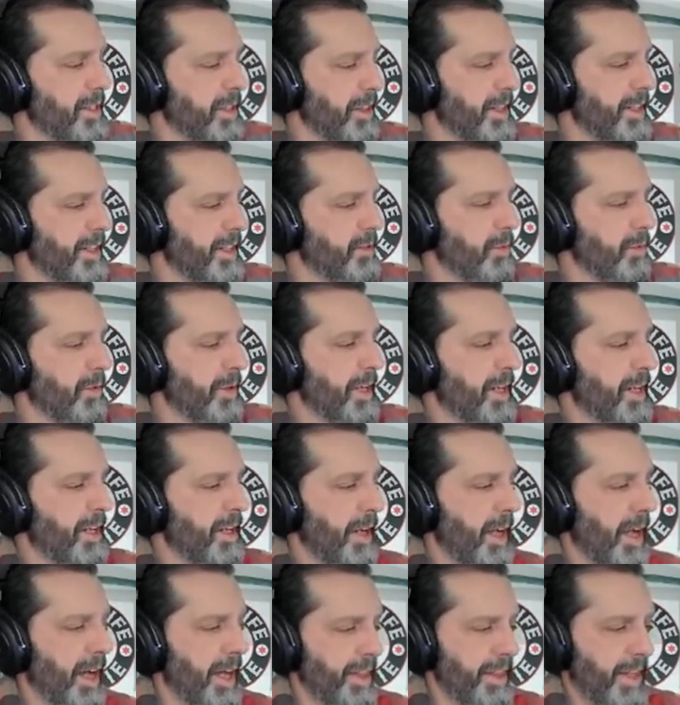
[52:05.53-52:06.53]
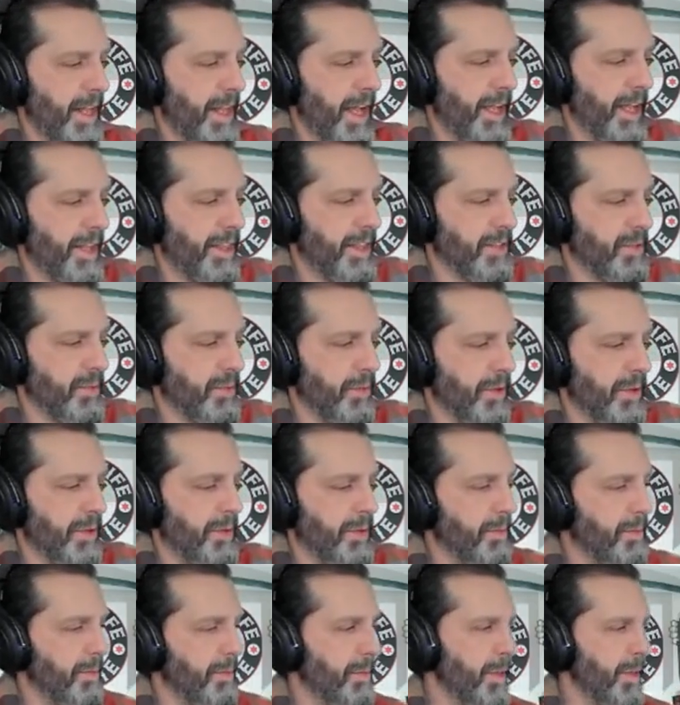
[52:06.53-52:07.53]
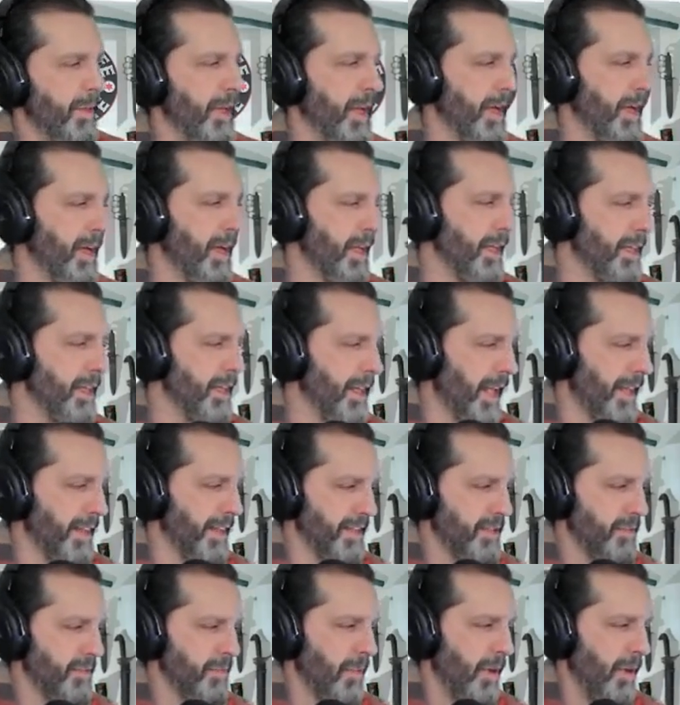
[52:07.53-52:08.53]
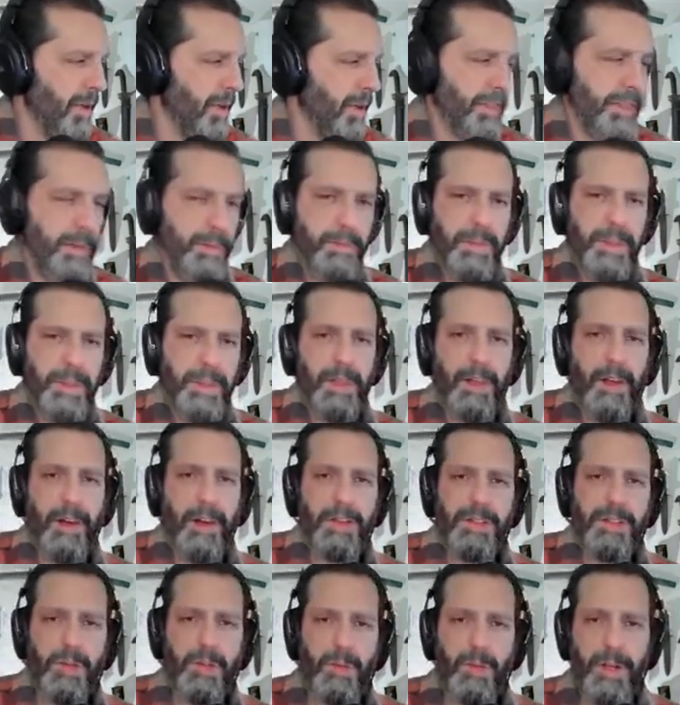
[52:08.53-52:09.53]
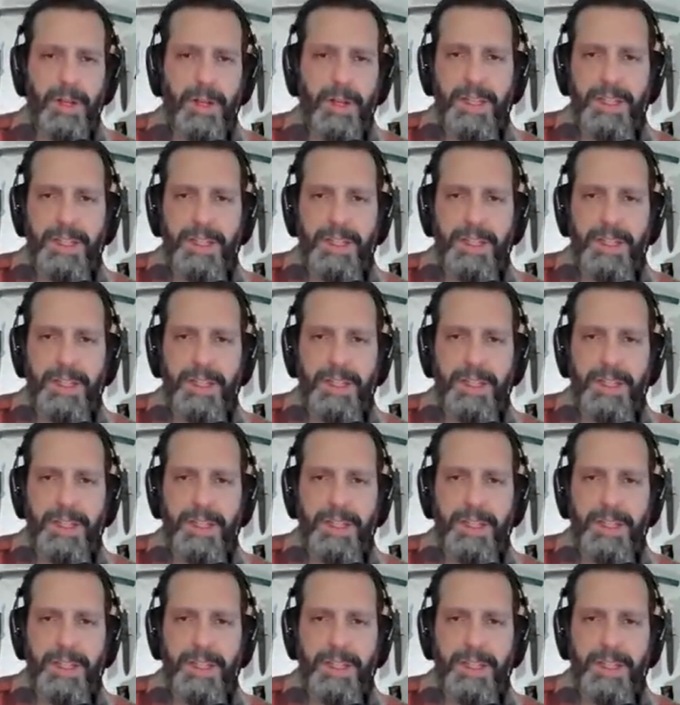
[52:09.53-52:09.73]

This one he, on on this one uh, on the small, the the larger one.